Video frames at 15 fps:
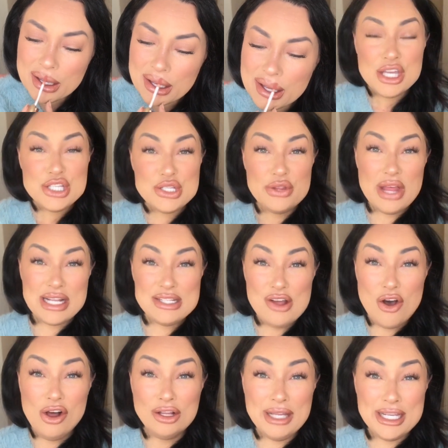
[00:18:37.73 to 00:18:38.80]
So that's
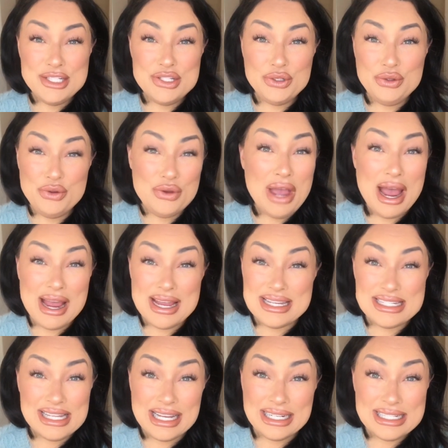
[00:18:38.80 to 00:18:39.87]
all I do, you guys,
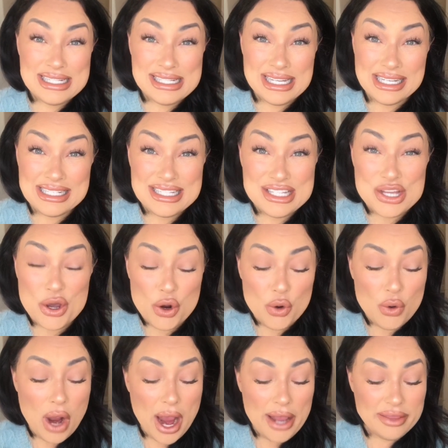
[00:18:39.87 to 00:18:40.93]
that is it. So
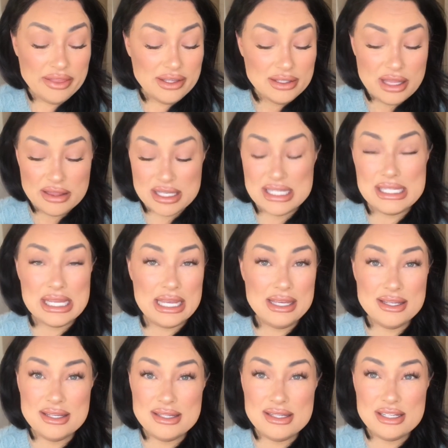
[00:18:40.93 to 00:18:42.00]
I think that this
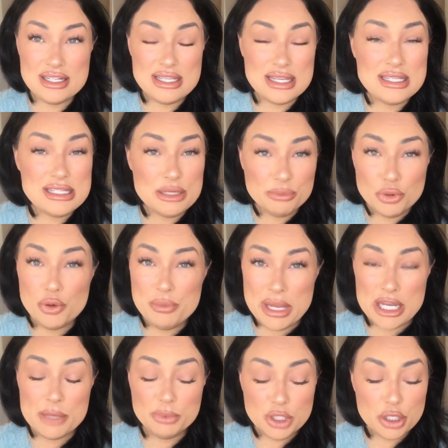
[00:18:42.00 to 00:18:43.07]
is just a simple
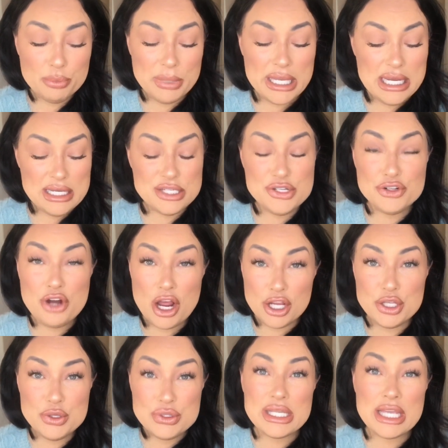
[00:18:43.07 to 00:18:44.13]
makeup look because you're not
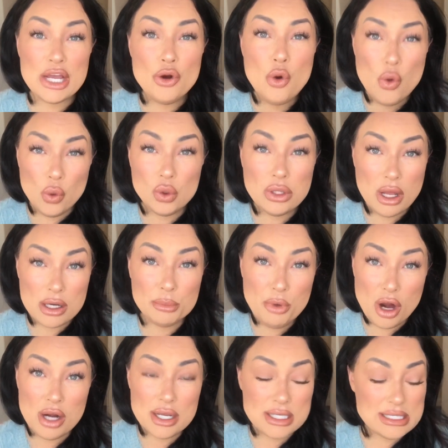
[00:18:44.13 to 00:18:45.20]
using a whole lot of
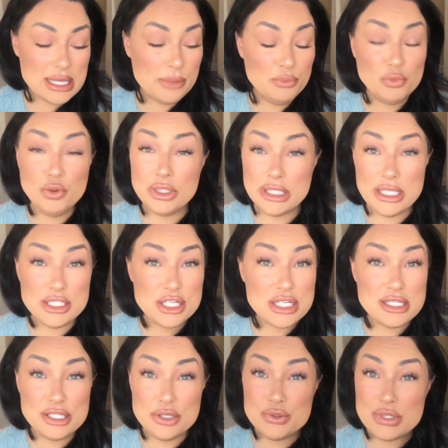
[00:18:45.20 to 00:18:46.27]
products. I'm really
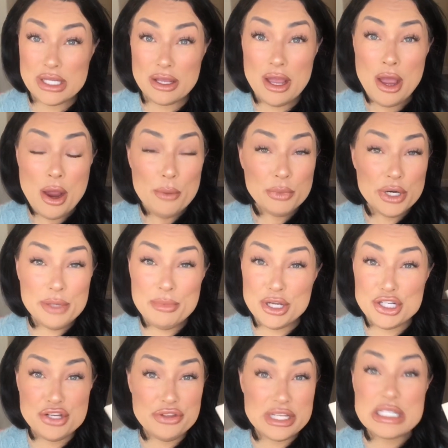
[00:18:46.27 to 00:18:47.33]
just using pretty
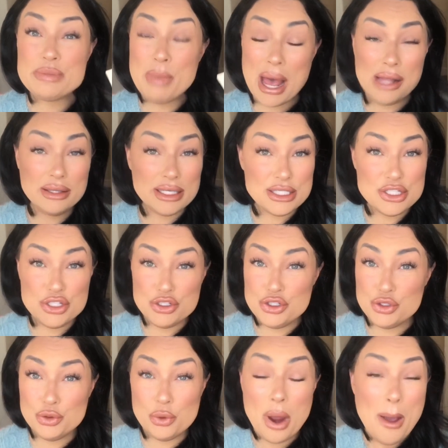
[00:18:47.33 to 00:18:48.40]
much this palette to
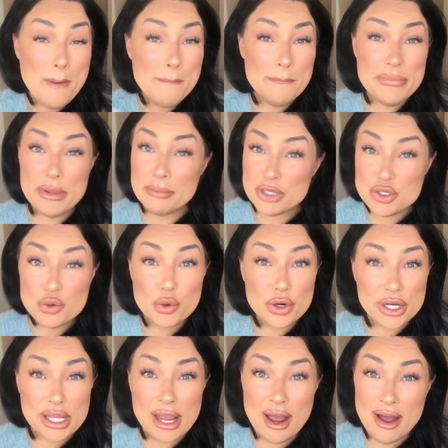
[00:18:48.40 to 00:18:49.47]
do the
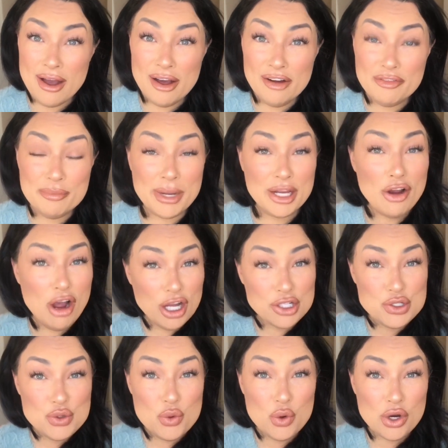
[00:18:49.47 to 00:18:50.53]
majority of my
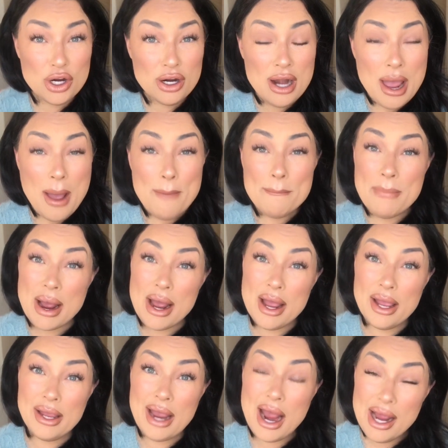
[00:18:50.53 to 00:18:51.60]
contour,
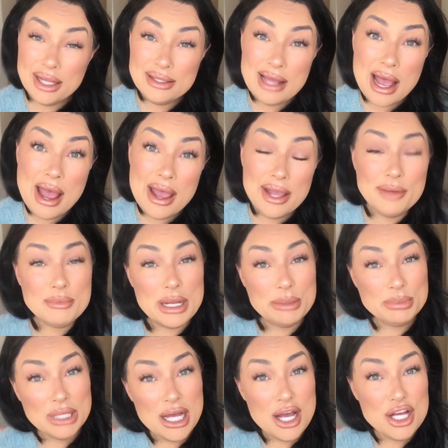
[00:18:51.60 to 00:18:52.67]
my highlight, my
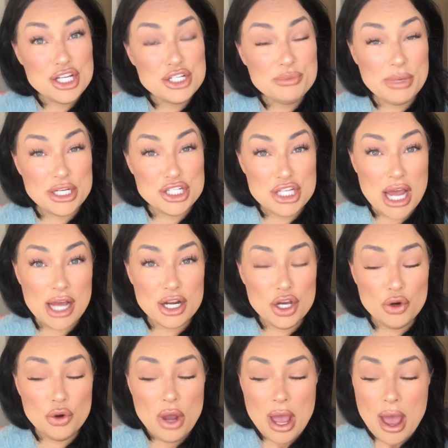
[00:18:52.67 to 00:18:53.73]
blush, my
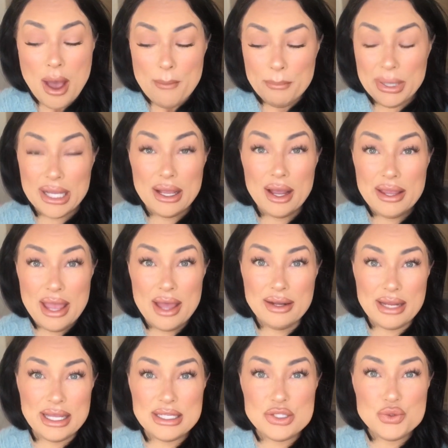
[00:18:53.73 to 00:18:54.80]
shadow. But again,
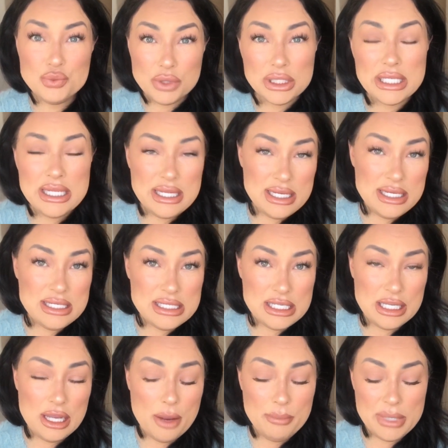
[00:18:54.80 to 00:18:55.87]
it's really
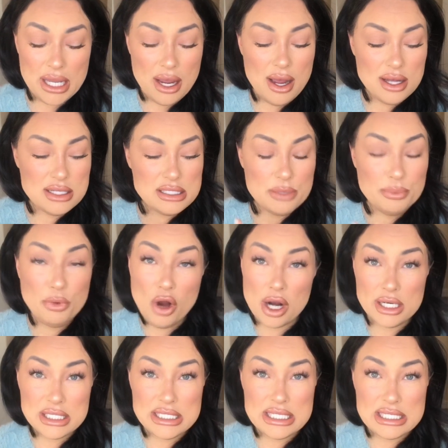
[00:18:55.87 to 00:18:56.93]
easy because the
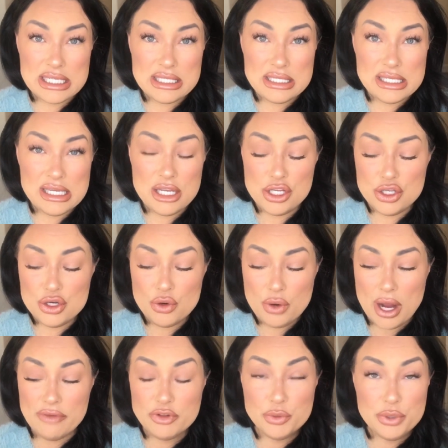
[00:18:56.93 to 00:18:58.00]
product is easy. You don't
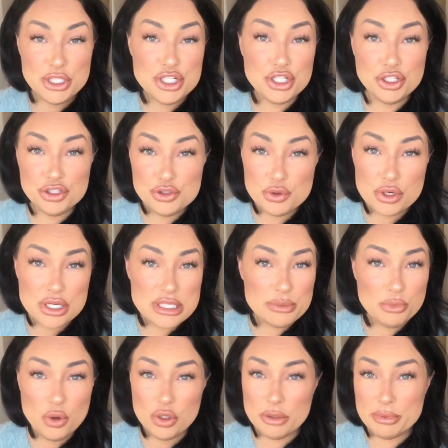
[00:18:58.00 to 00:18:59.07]
have to reach in your drawers and
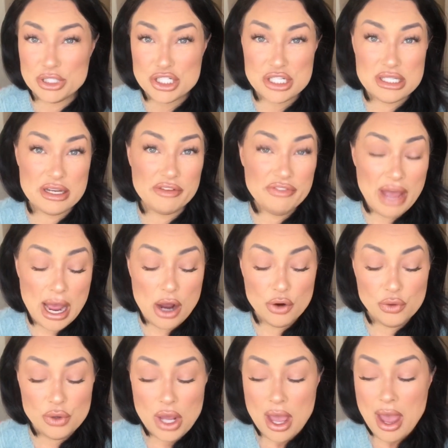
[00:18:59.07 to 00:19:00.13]
pull a bunch of stuff
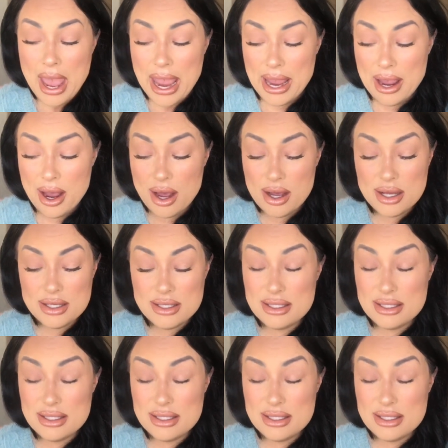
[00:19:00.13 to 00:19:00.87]
out. And